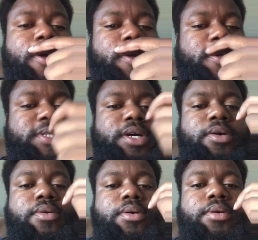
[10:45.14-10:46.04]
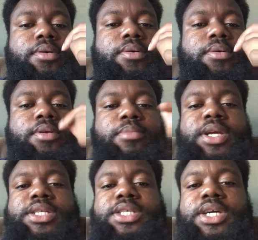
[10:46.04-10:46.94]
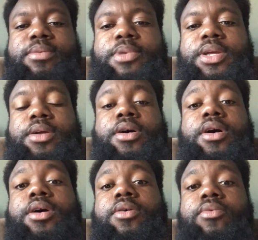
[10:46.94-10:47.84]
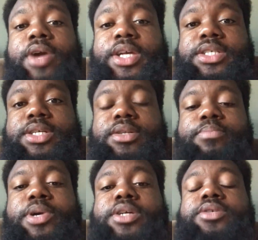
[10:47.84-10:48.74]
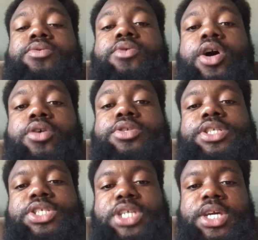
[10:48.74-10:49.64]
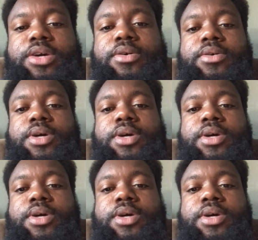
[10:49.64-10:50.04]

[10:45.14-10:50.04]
So you mean tell me a correction person who goes to jail